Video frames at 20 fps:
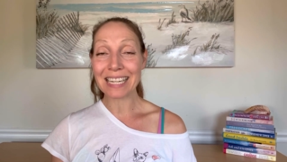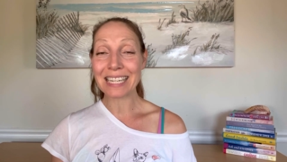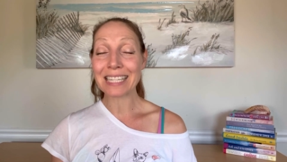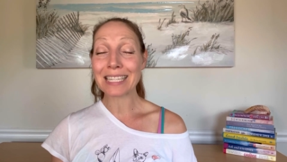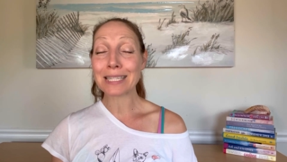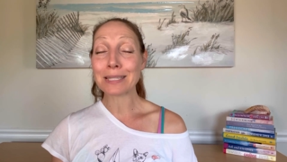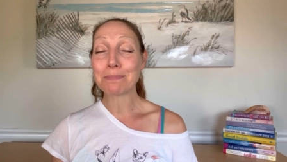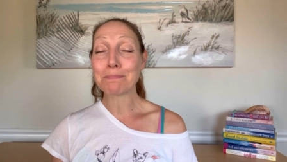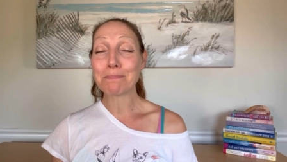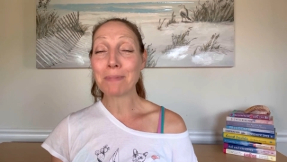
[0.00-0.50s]

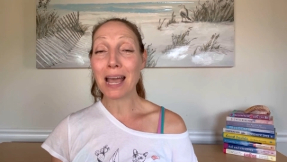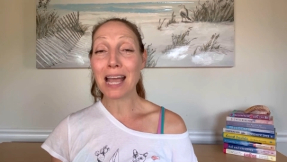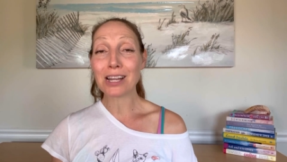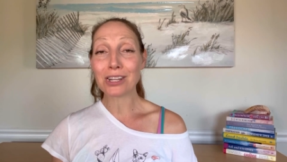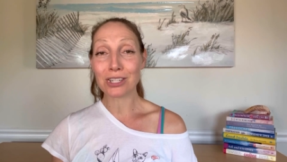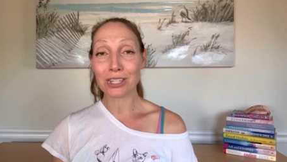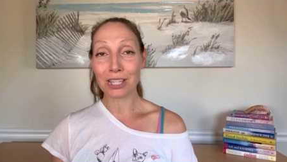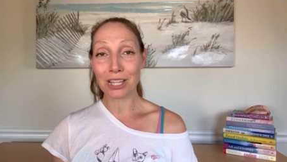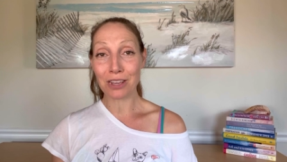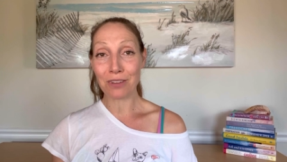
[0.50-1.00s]

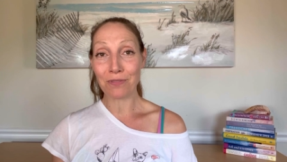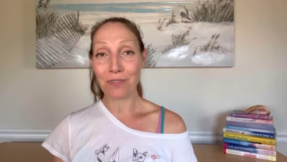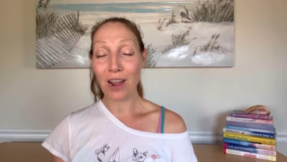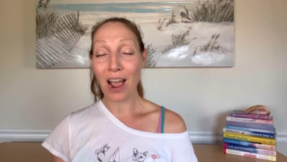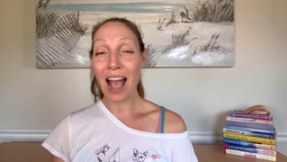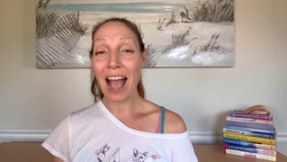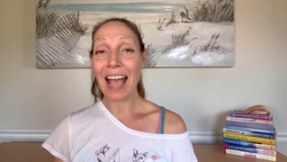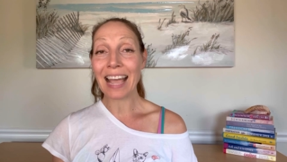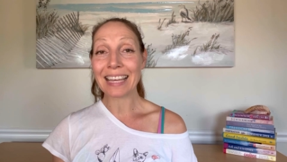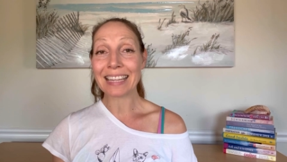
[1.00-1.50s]
Especially for
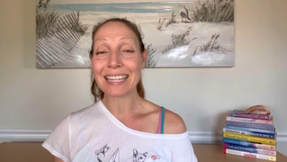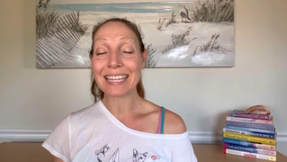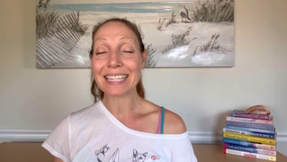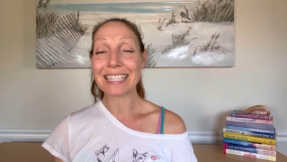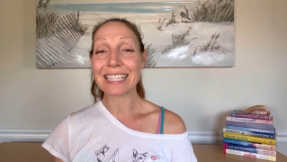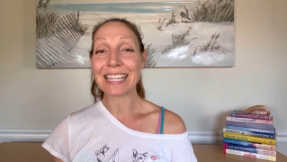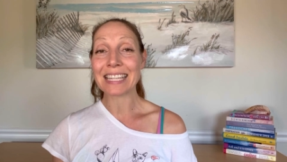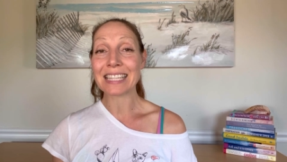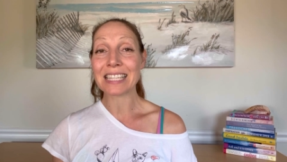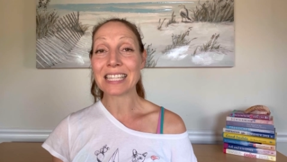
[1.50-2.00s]
highly
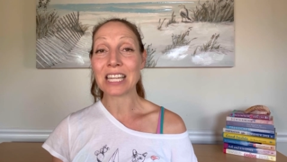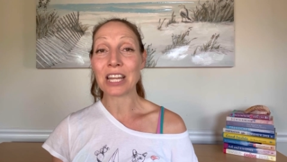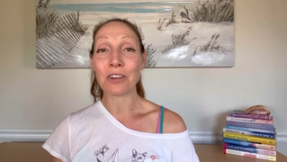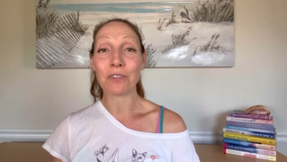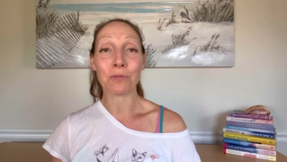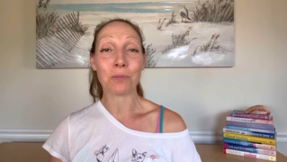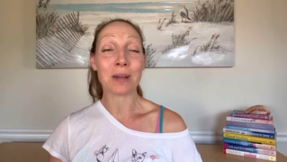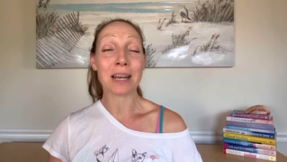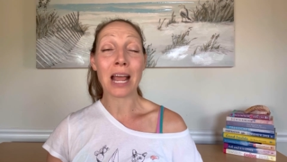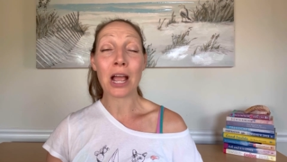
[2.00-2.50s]

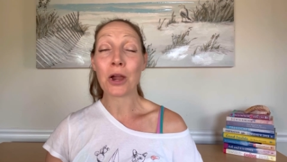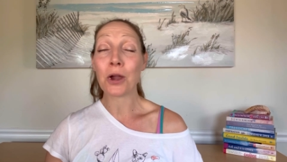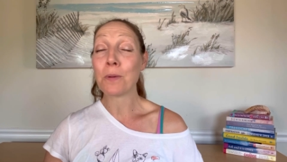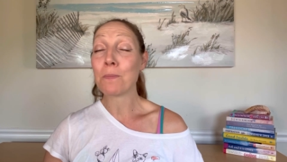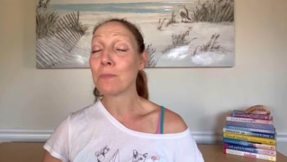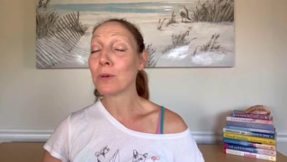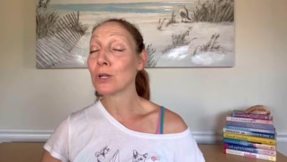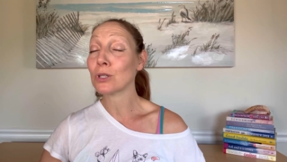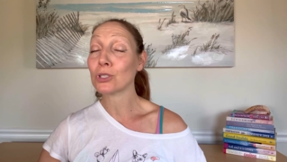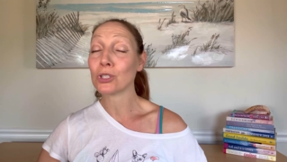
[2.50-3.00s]
sensitive, when our
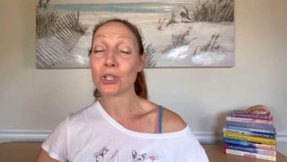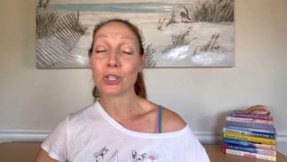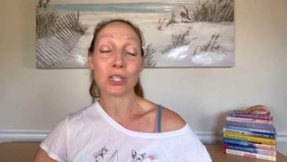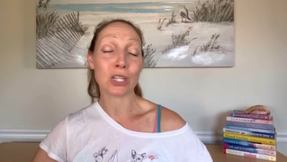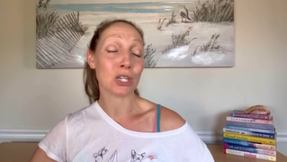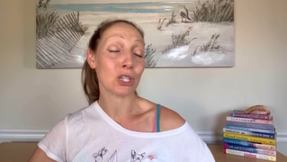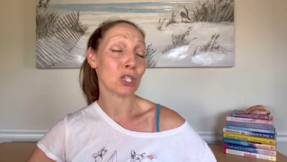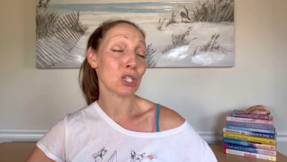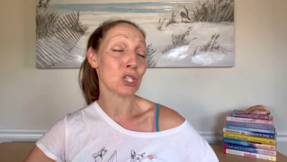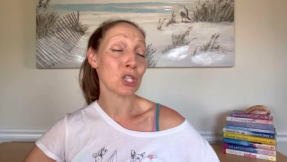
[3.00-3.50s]
emotions
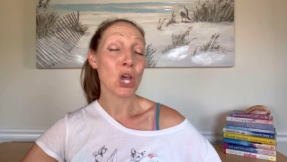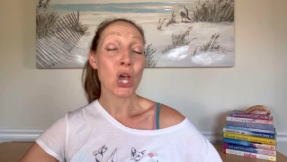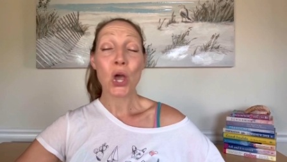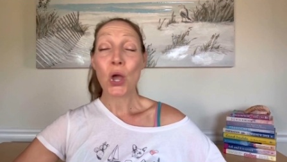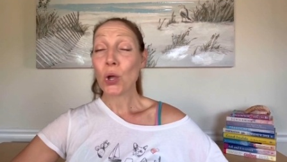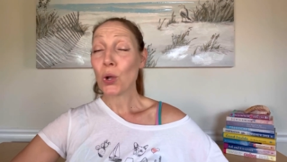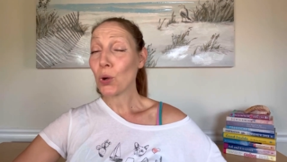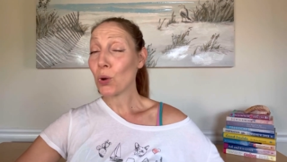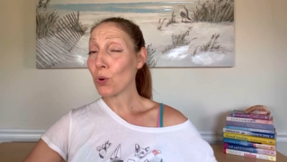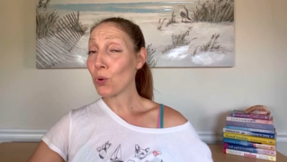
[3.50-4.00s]
are just
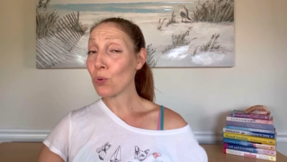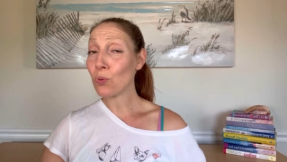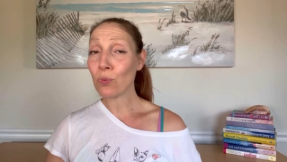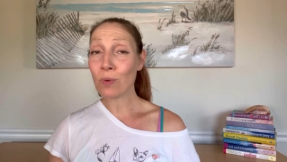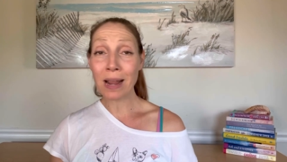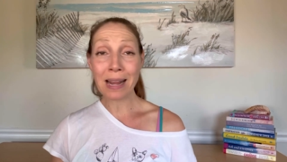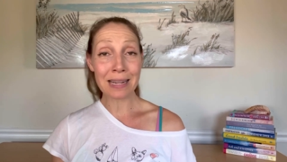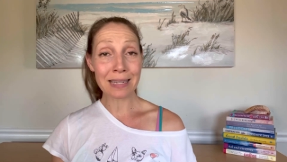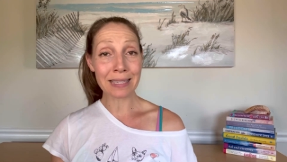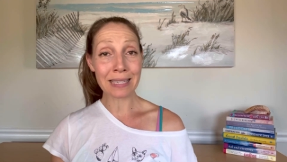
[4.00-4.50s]

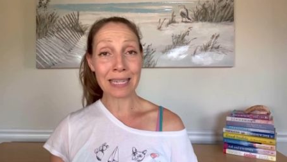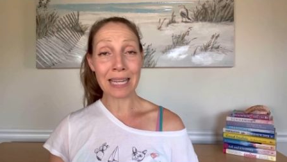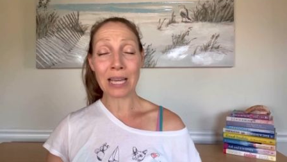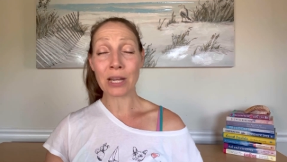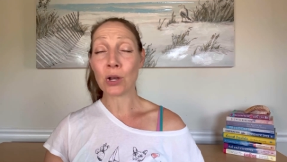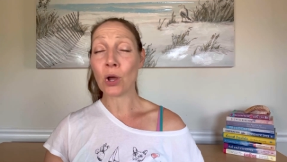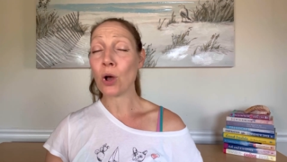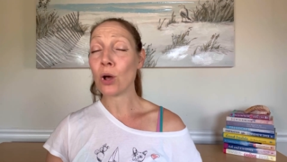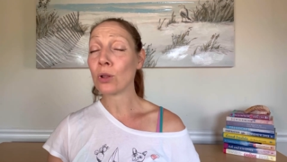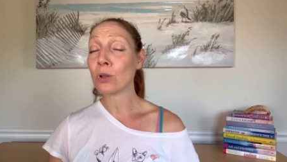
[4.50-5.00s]
crazy
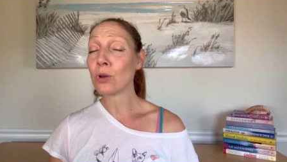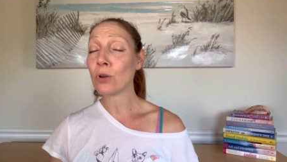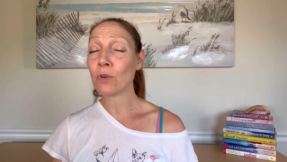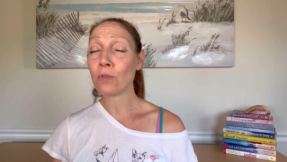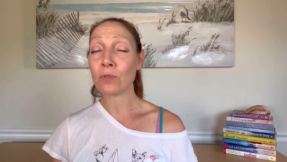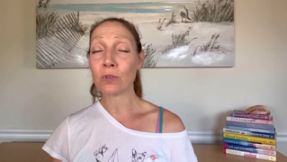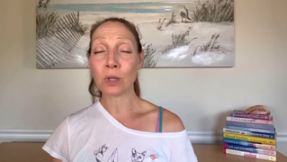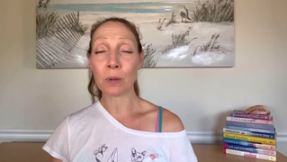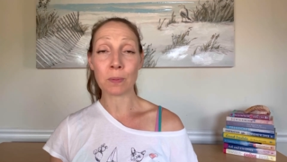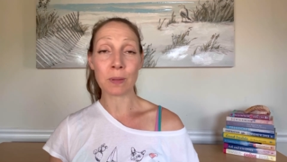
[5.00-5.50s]
and all
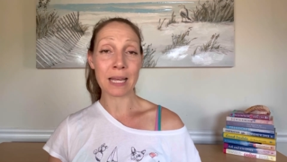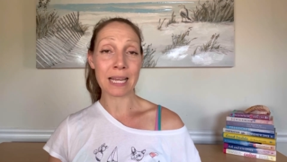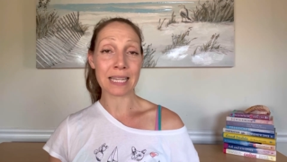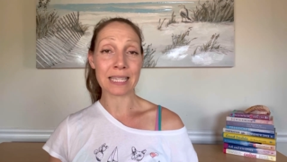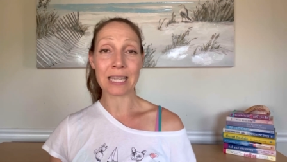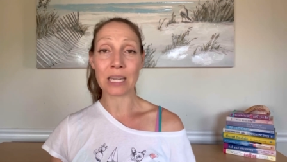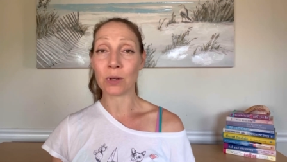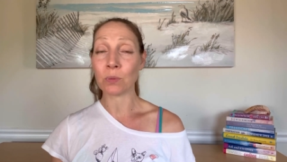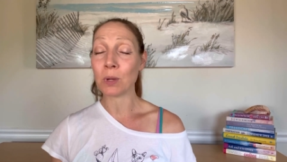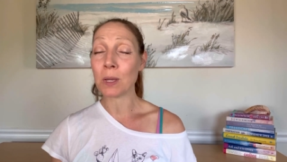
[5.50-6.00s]
over the
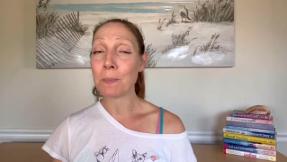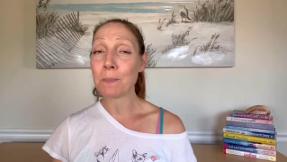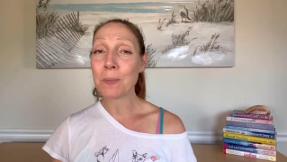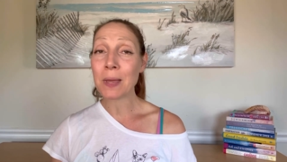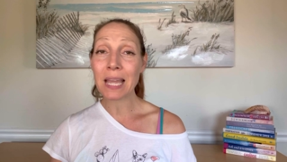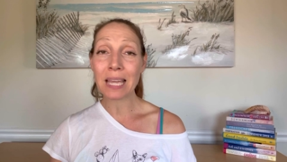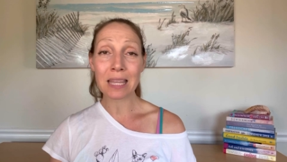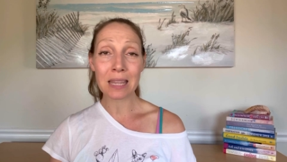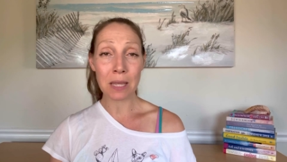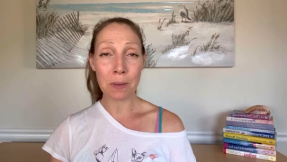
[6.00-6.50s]
place, and we
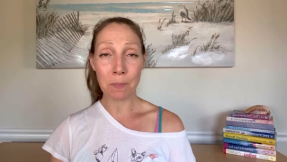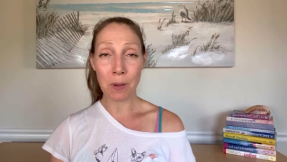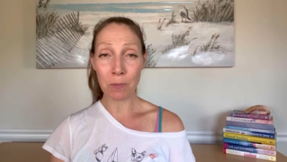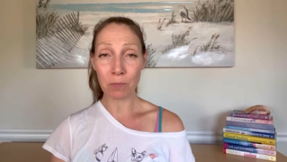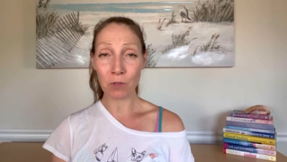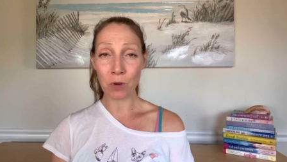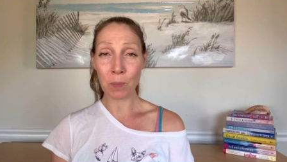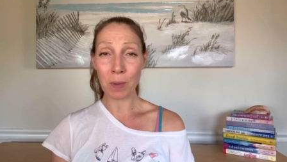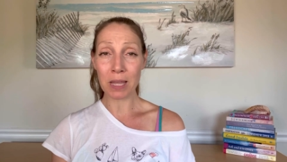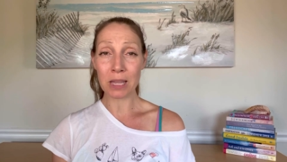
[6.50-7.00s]
pick them up
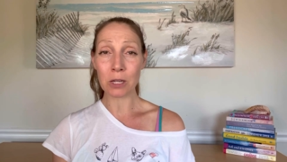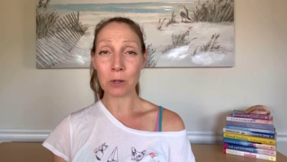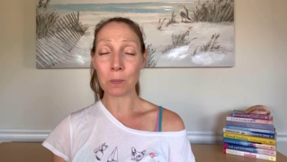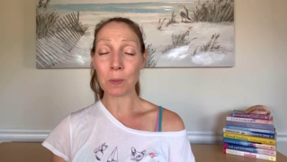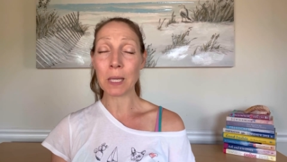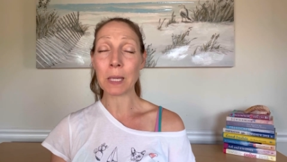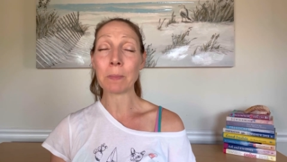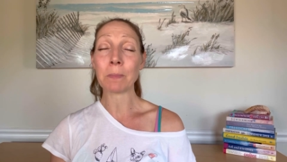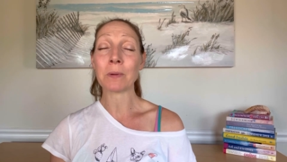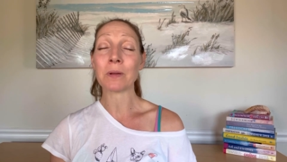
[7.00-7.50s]
from other
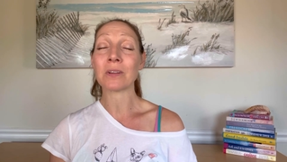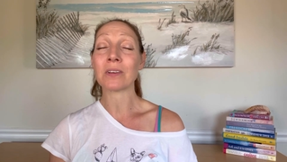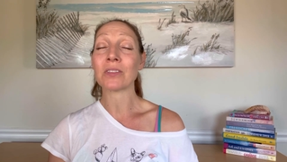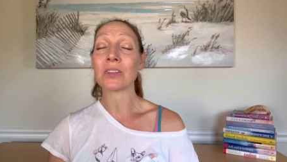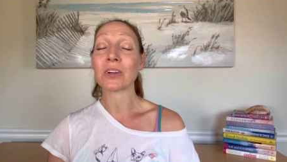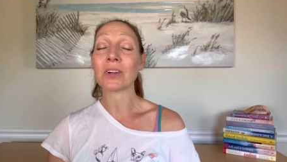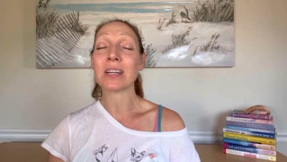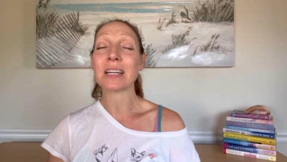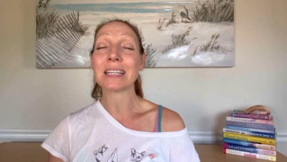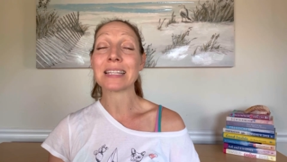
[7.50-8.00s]
people, and
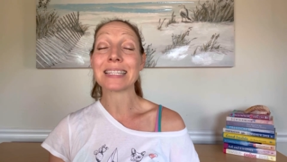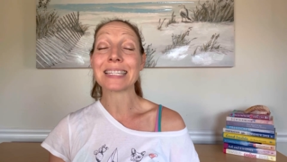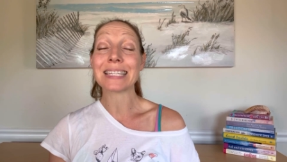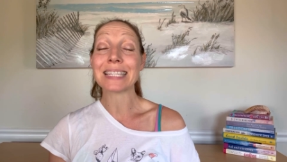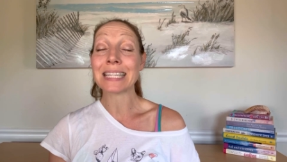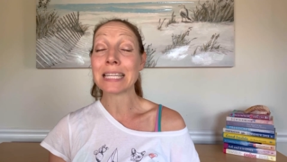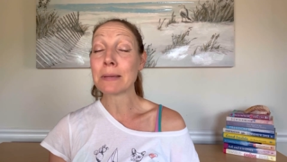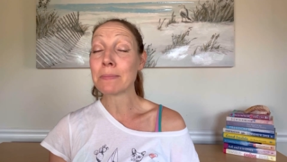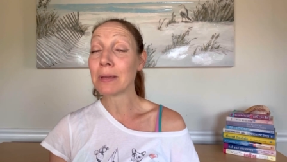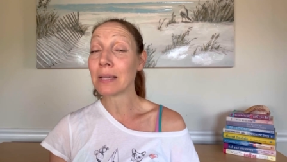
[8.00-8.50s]
they're
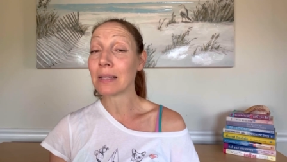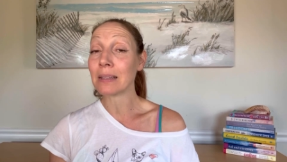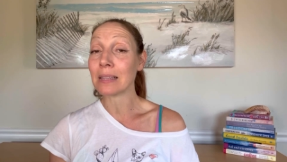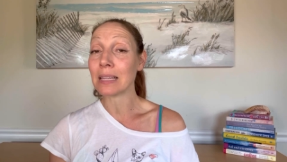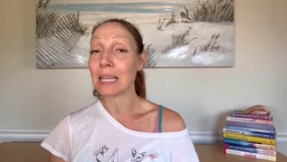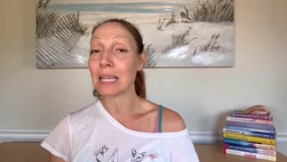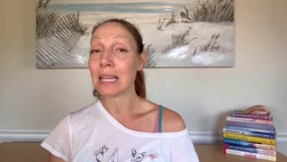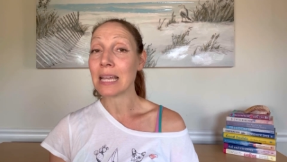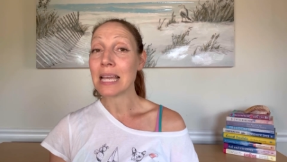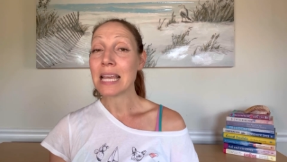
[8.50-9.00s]

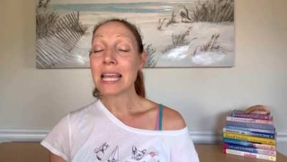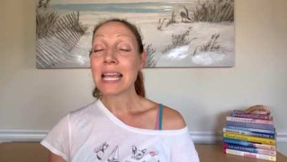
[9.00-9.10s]
seemingly